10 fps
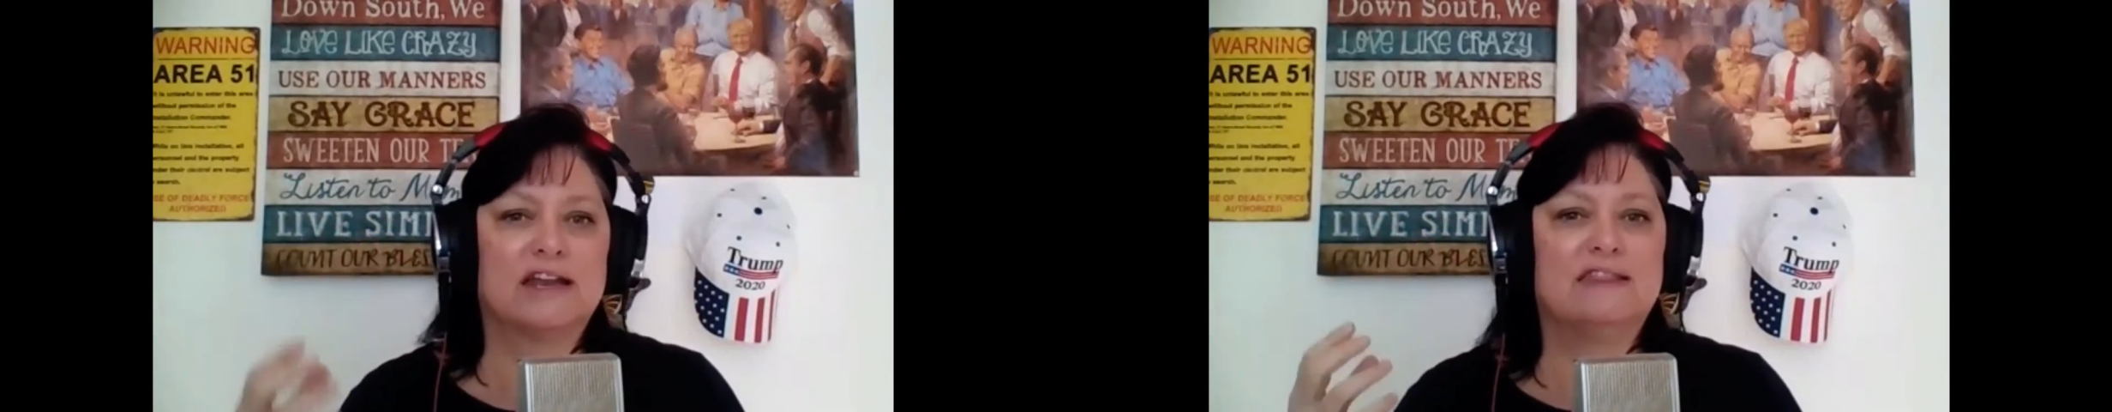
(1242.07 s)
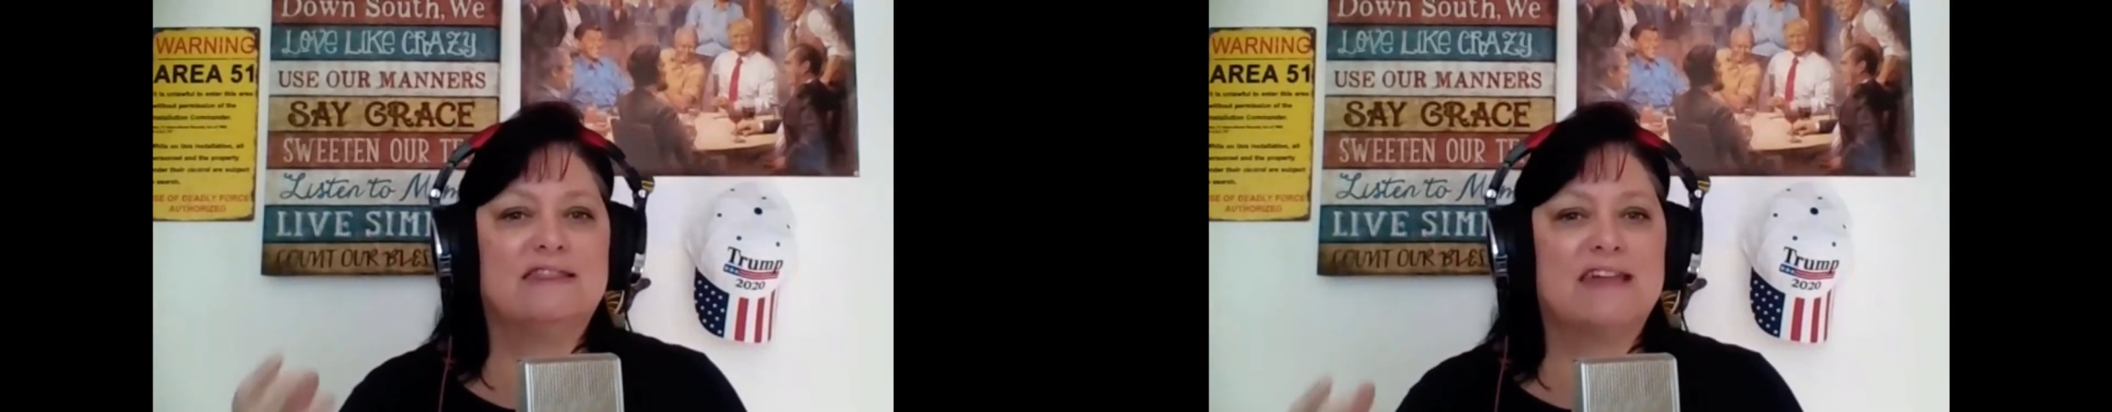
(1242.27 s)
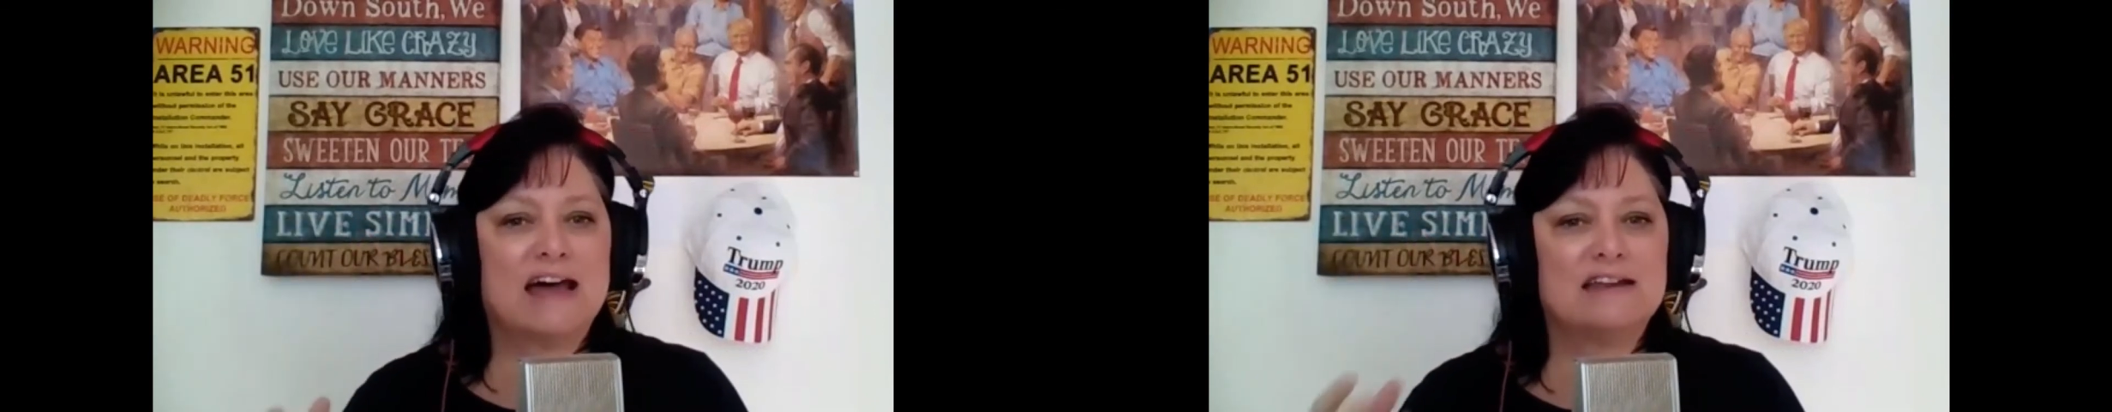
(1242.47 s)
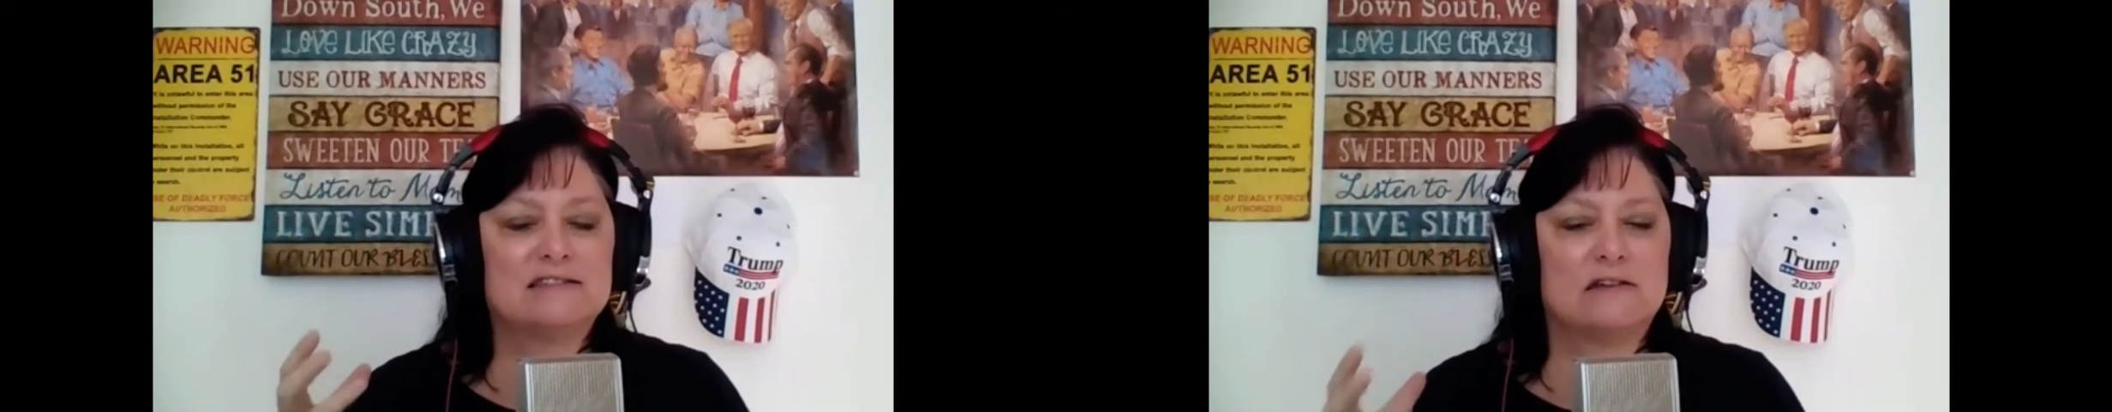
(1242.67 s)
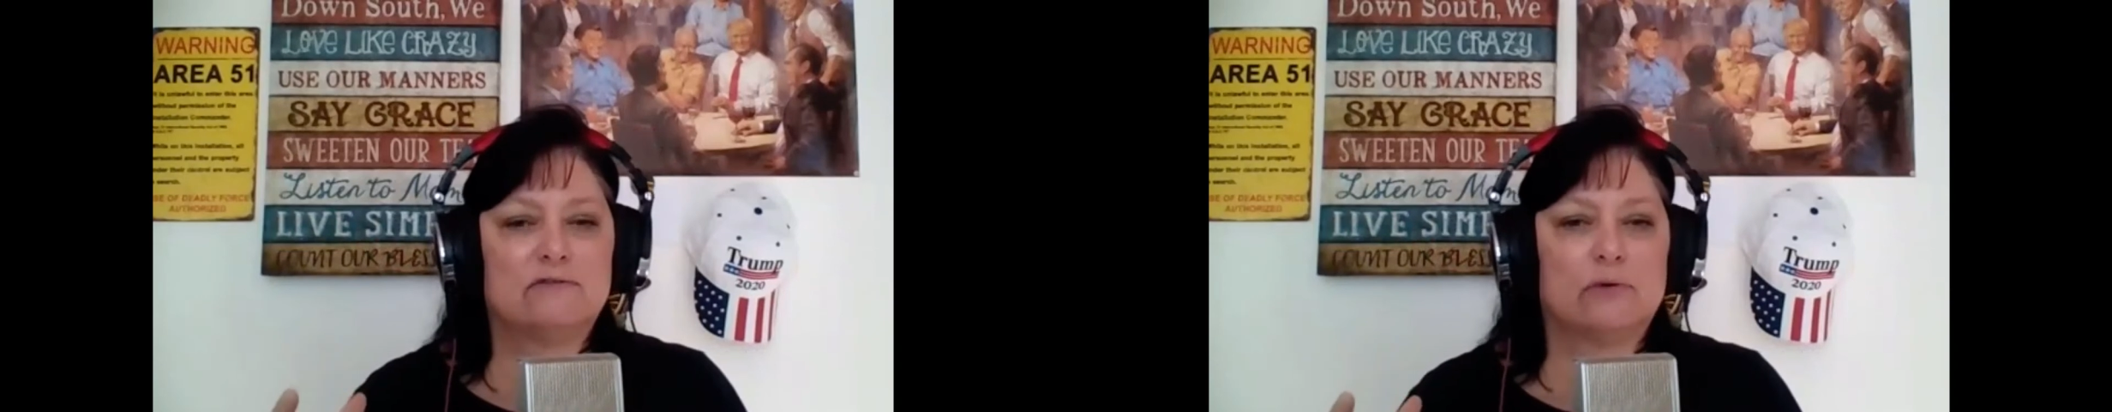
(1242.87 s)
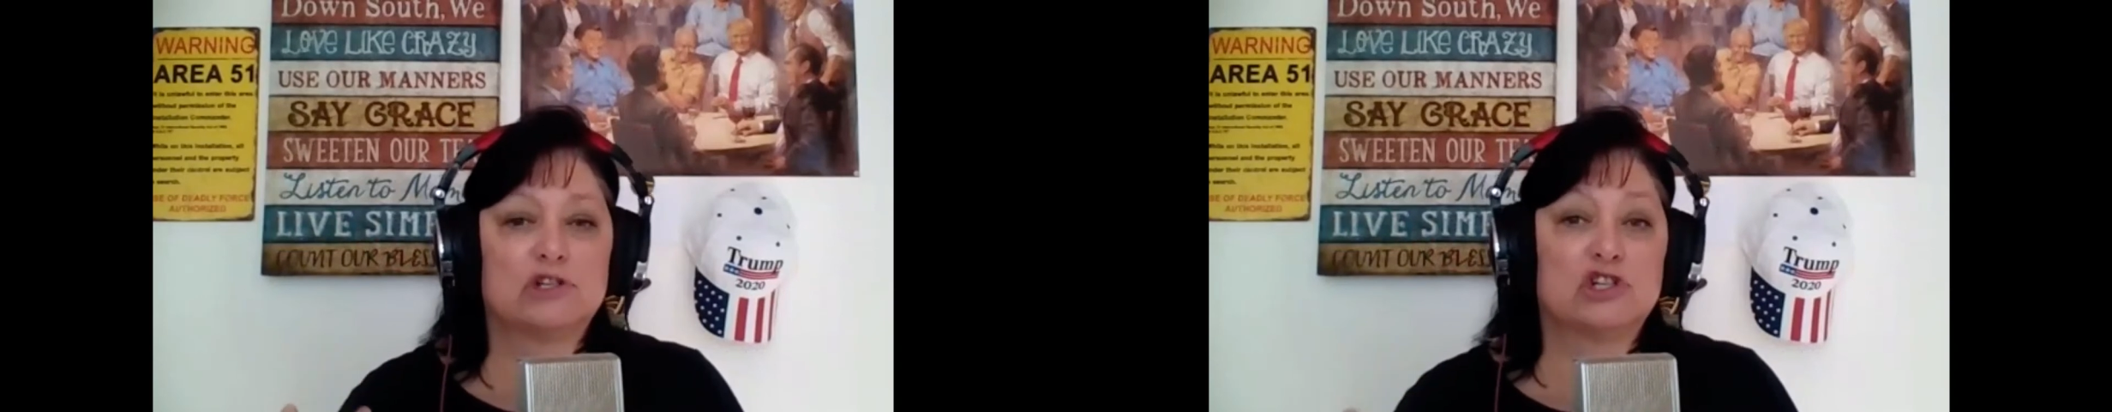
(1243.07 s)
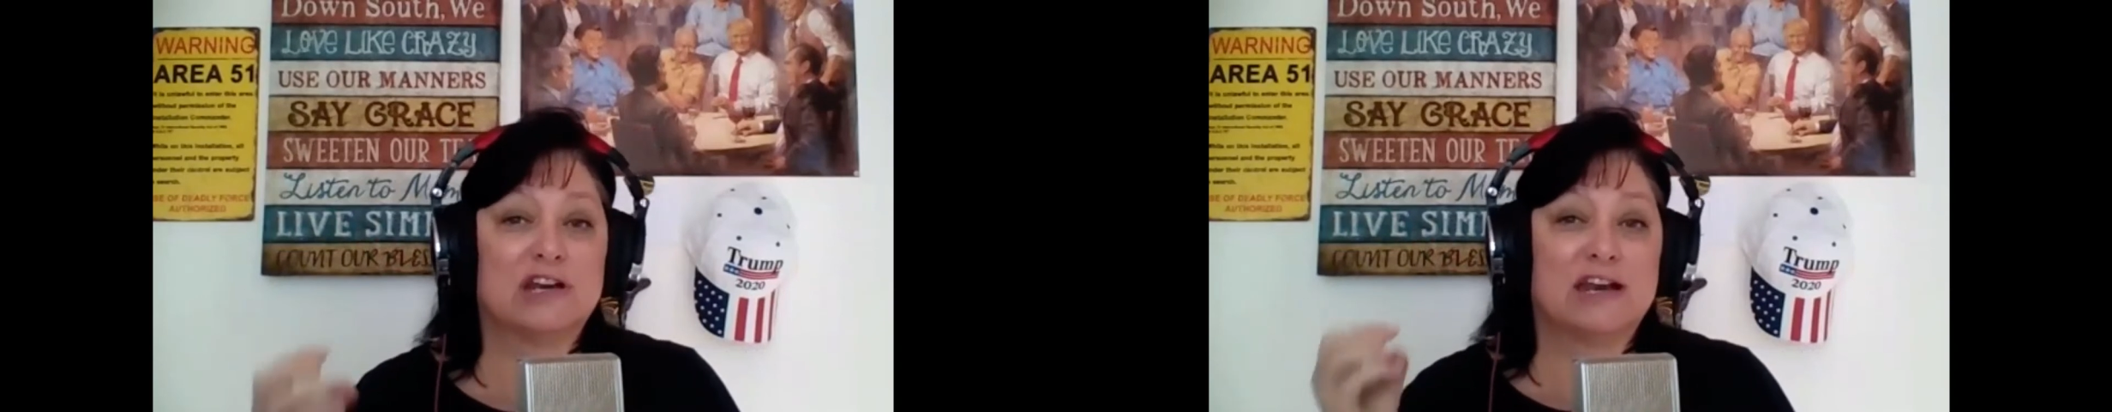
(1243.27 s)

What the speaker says: And that is unfortunate.